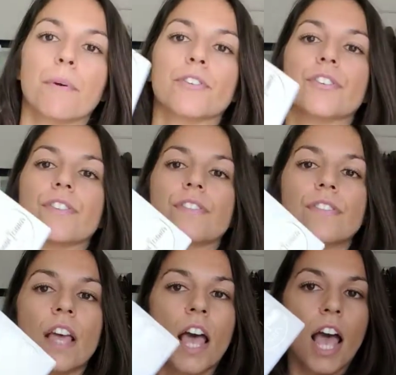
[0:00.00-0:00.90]

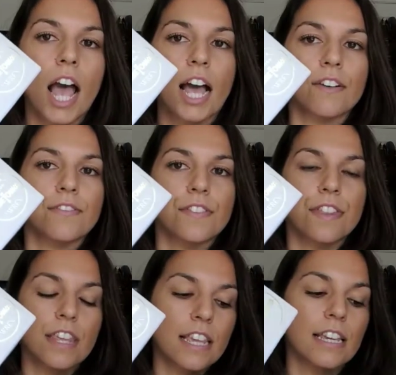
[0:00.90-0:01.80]
purchase of
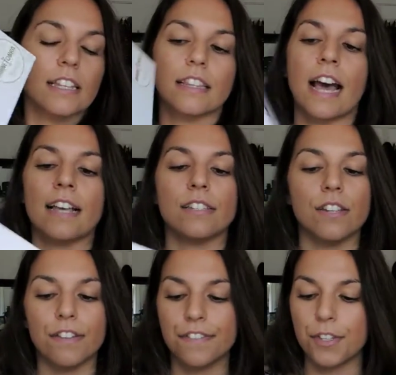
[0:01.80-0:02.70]
the
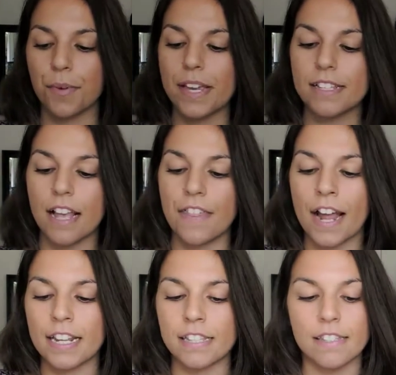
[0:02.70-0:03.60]
last few weeks, and
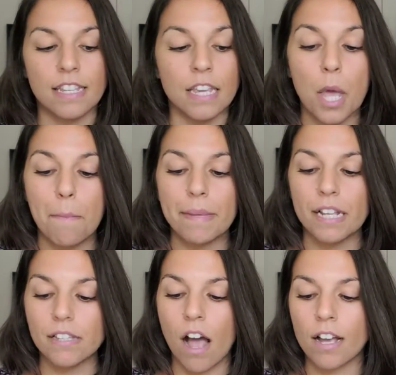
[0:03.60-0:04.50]
that is the
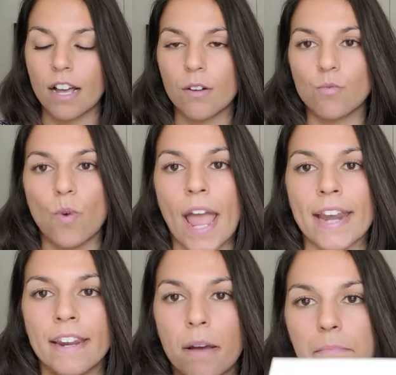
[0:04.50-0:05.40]
Minnetonka
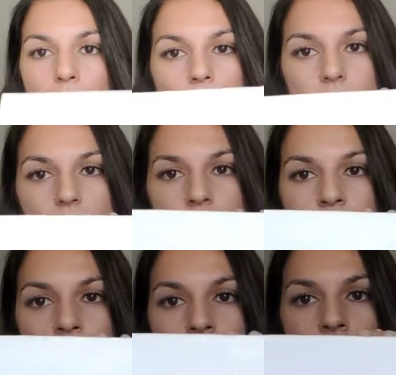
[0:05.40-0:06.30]
Wren
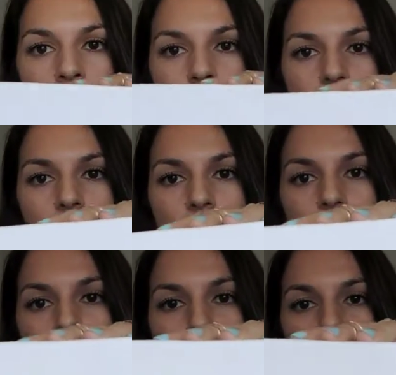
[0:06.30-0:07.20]
moccasins. This is a
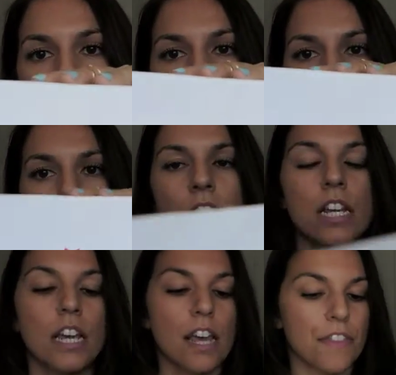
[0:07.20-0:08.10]
collaboration
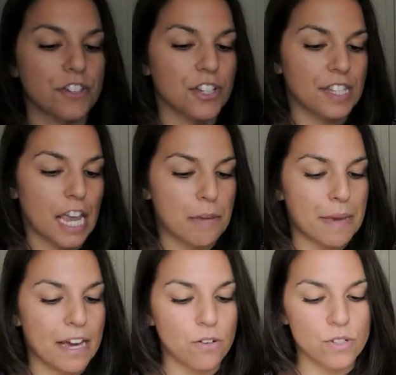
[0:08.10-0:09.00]
that just came
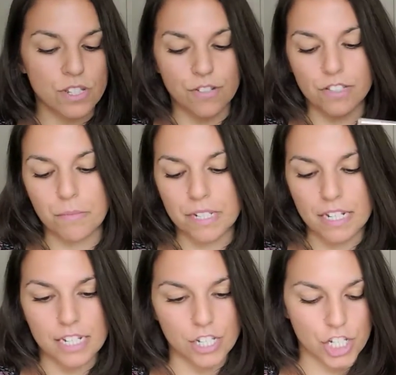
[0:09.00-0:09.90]
out. They're
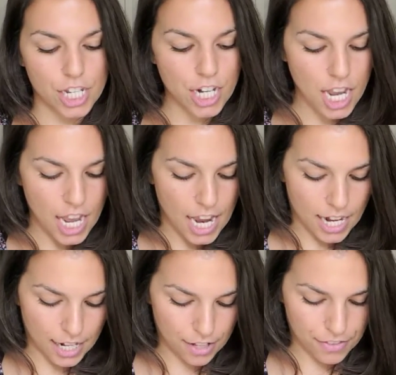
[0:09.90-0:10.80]
limited edition,
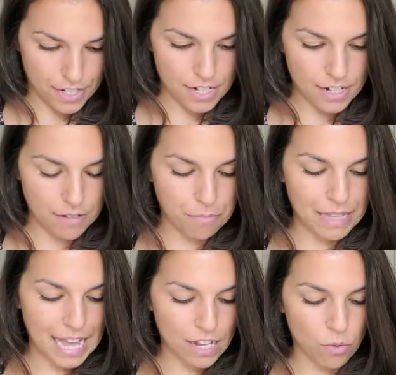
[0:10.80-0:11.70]
and I got the
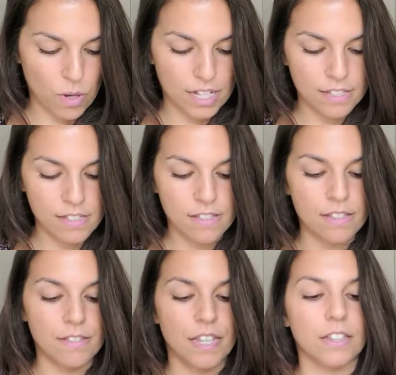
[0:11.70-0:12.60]
black
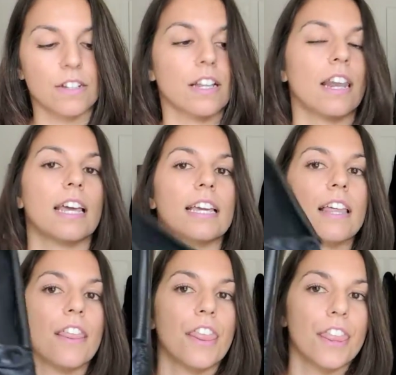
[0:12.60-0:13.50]
ones. They look like
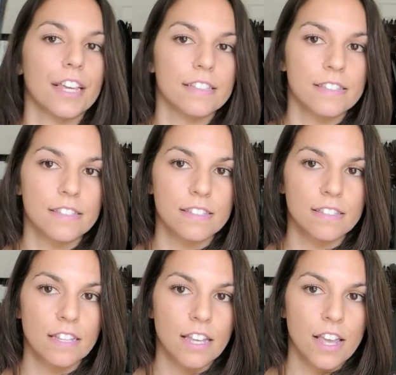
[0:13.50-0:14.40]

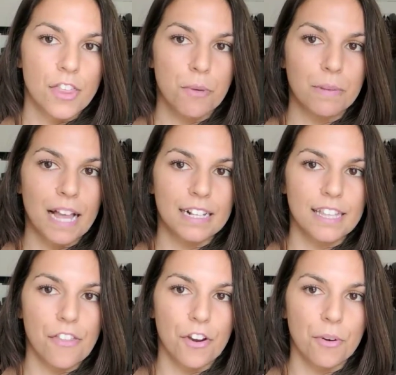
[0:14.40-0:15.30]
this. They're black
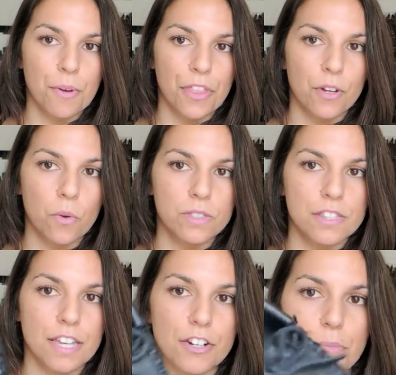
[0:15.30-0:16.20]
leather with a gold
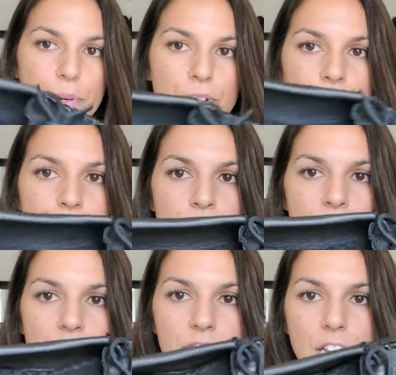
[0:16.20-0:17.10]
thunderbird.
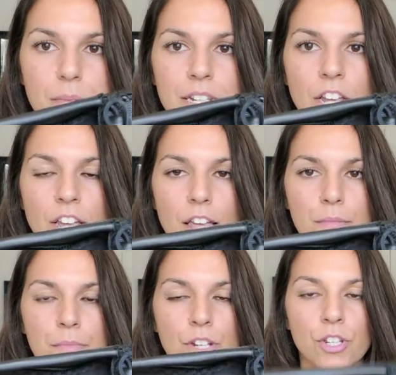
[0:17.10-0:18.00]
They also come
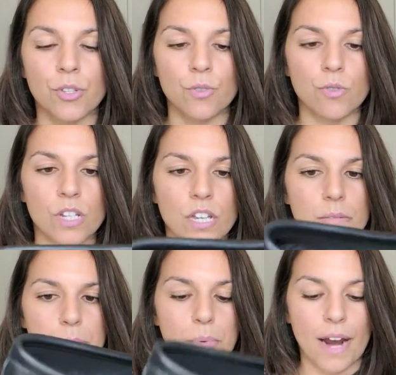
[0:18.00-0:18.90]
in nude,
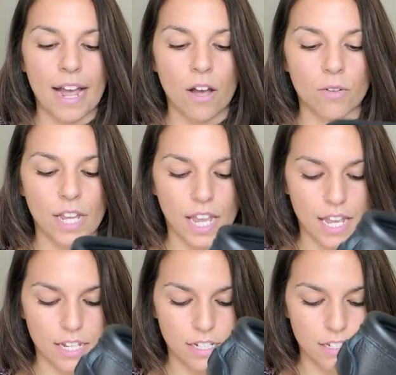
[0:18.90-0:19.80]
brown,
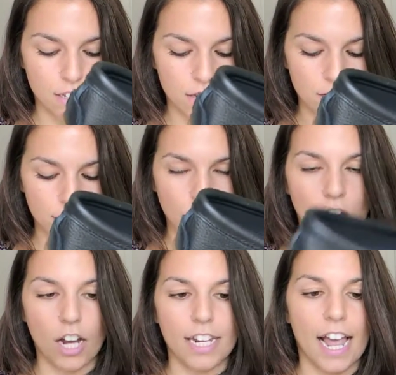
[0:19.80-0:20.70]
and
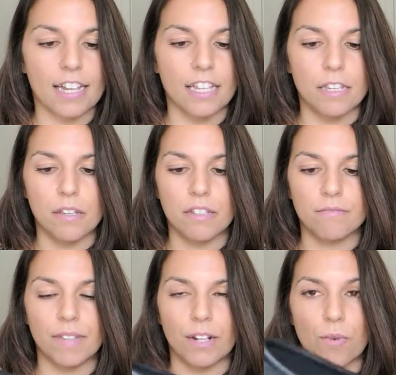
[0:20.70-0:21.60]
cognac-y,
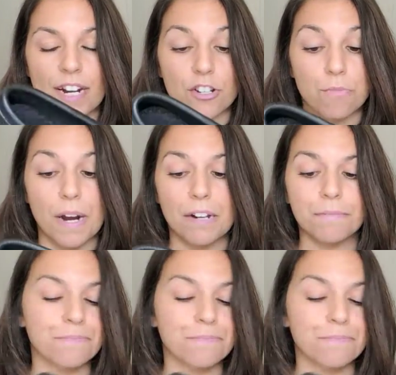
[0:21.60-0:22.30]
like reddish brown.